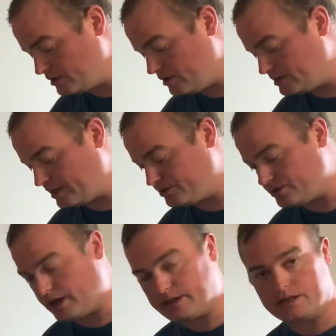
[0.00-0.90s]
so that you're
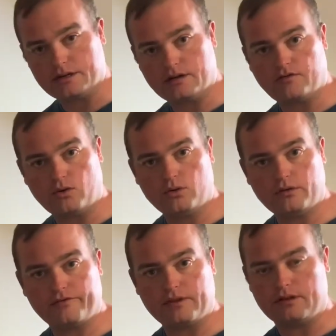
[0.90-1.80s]
not getting enough oil,
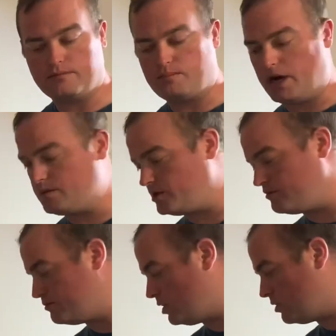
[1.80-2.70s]
if the bottom of the
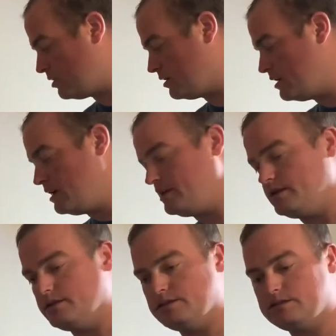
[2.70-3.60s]
bar
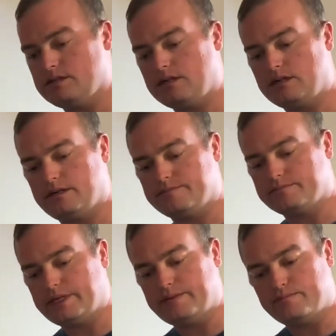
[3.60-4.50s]
is
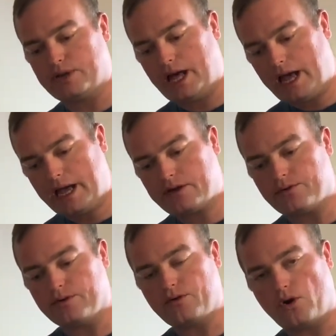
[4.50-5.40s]
getting black
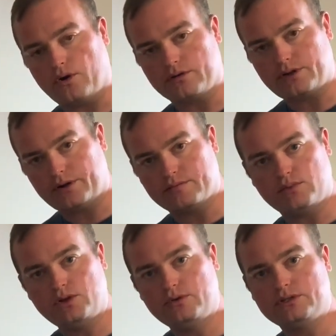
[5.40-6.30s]
or turning
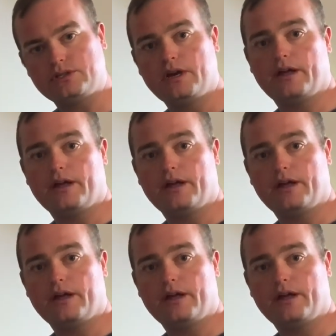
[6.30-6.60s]
bluish,